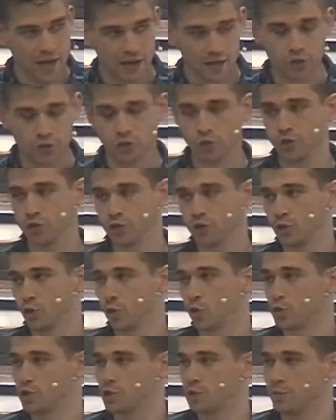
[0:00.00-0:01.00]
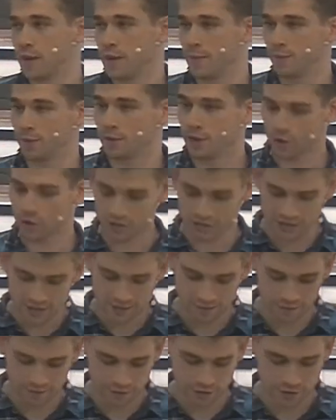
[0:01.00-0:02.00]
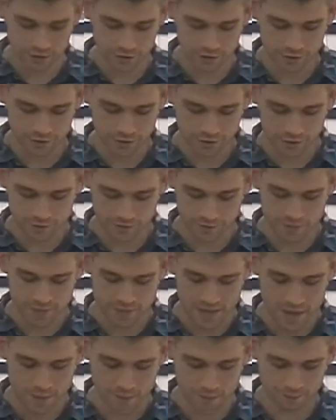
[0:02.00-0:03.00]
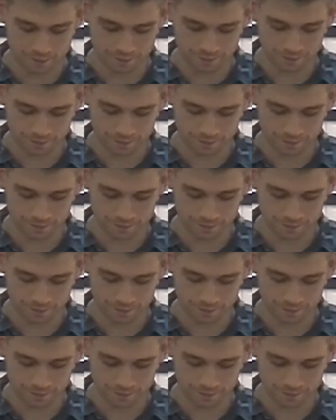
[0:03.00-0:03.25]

attitude towards the people that are different from them?